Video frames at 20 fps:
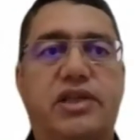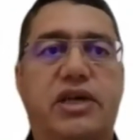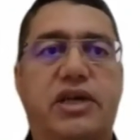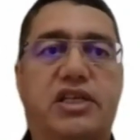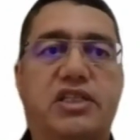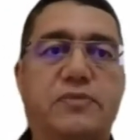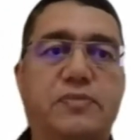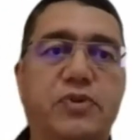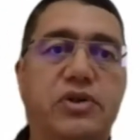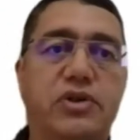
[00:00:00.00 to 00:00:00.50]

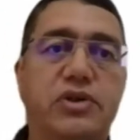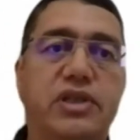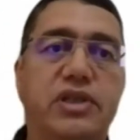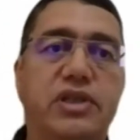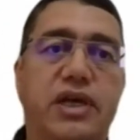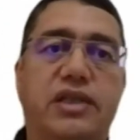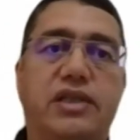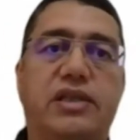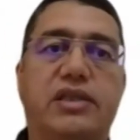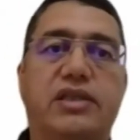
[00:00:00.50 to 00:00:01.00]
expert
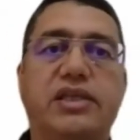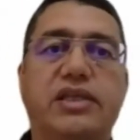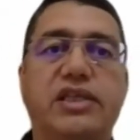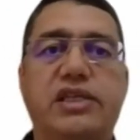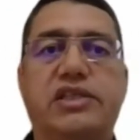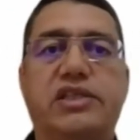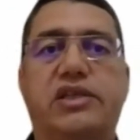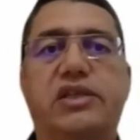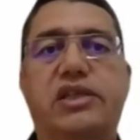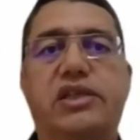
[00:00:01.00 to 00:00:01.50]
and
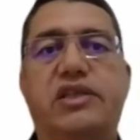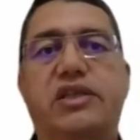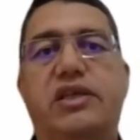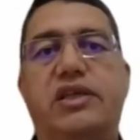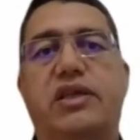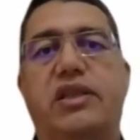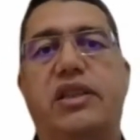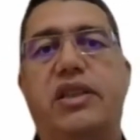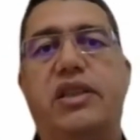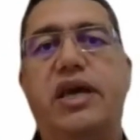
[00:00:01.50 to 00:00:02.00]

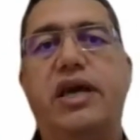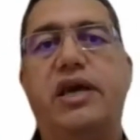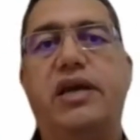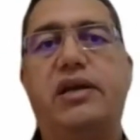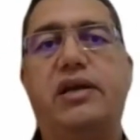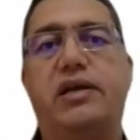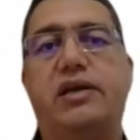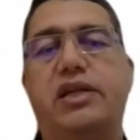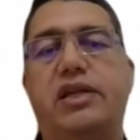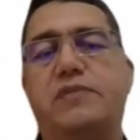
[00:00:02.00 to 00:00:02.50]
dignitary in
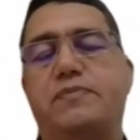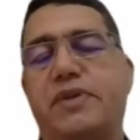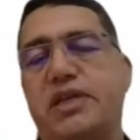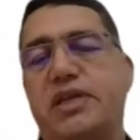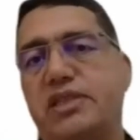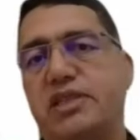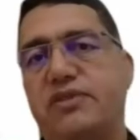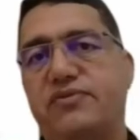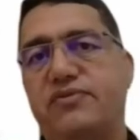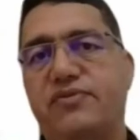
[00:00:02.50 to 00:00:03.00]
their
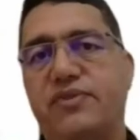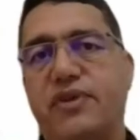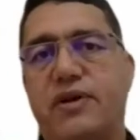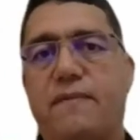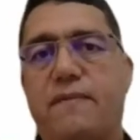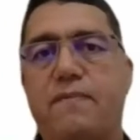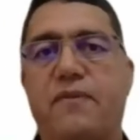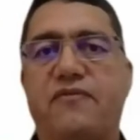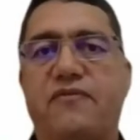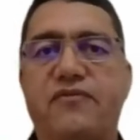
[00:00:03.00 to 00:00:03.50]
respective
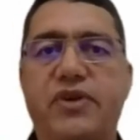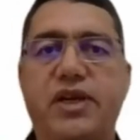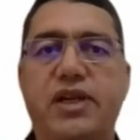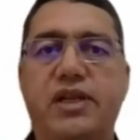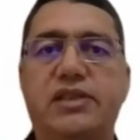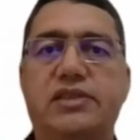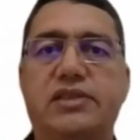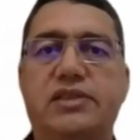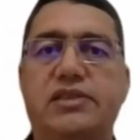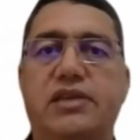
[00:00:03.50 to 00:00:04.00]

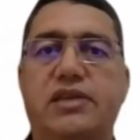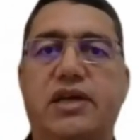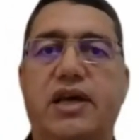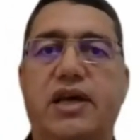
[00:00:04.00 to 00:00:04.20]
fields.